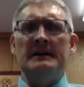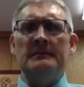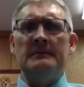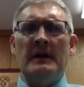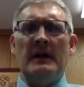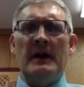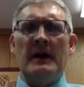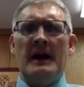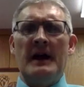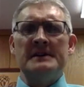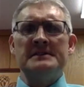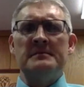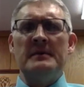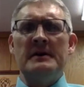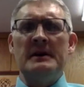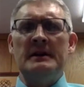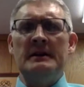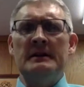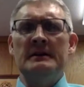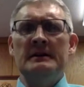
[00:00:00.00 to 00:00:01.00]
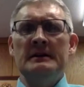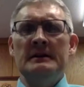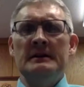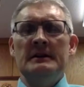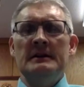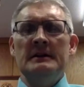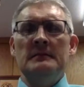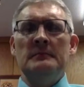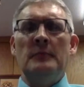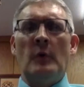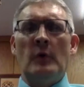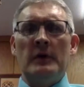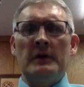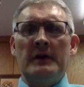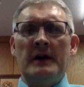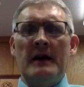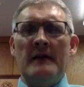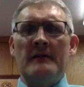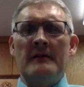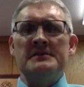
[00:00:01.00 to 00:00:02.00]
There has been board
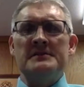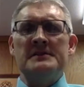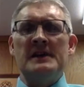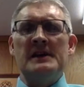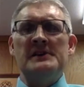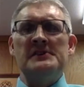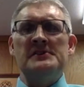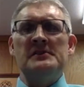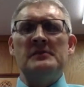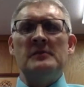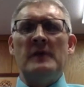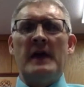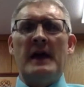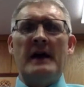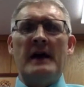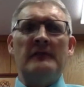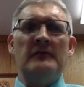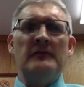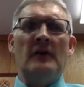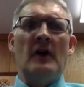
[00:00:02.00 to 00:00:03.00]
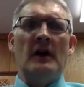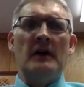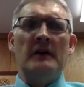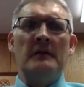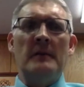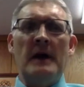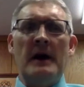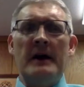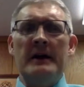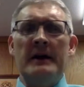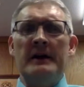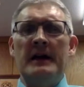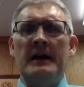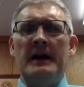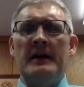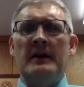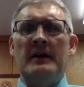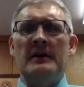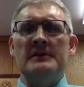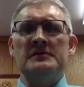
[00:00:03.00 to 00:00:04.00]
conversation. We have talked about it at
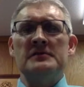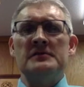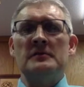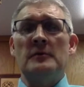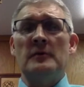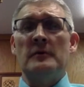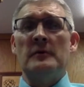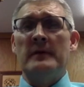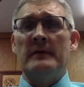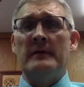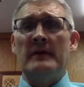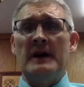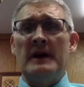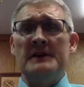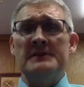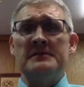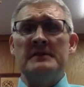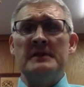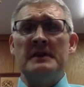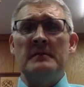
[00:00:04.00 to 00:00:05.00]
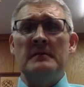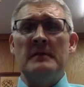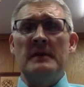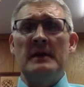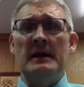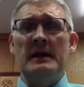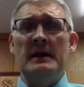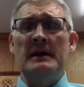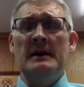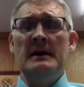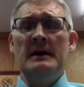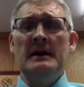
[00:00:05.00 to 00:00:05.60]
our School Improvement Advisory Committee.